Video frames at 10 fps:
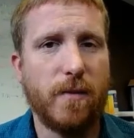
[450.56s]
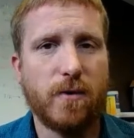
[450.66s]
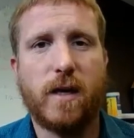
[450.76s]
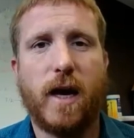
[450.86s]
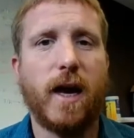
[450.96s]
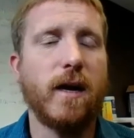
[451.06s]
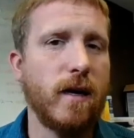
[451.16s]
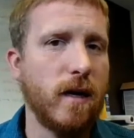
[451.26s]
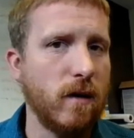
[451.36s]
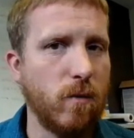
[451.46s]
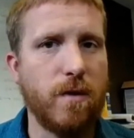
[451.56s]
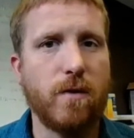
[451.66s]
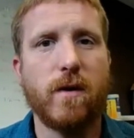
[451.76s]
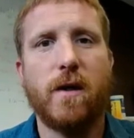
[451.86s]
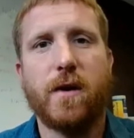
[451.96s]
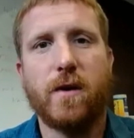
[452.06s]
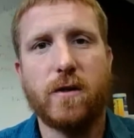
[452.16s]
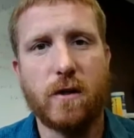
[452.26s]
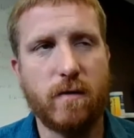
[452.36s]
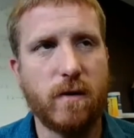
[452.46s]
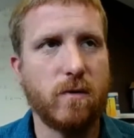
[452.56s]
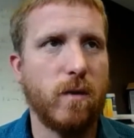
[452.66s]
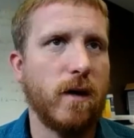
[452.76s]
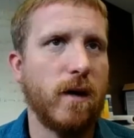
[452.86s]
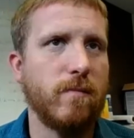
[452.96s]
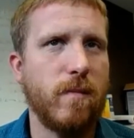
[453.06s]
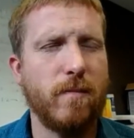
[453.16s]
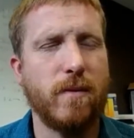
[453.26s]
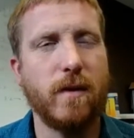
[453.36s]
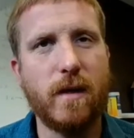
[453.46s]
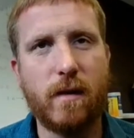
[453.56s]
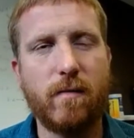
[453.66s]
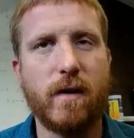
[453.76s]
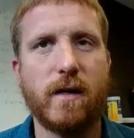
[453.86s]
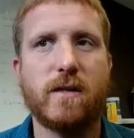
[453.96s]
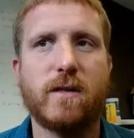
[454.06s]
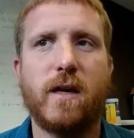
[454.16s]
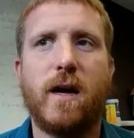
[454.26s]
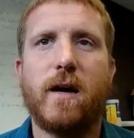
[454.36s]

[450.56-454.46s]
There's Canada with their healthcare service, where I believe it's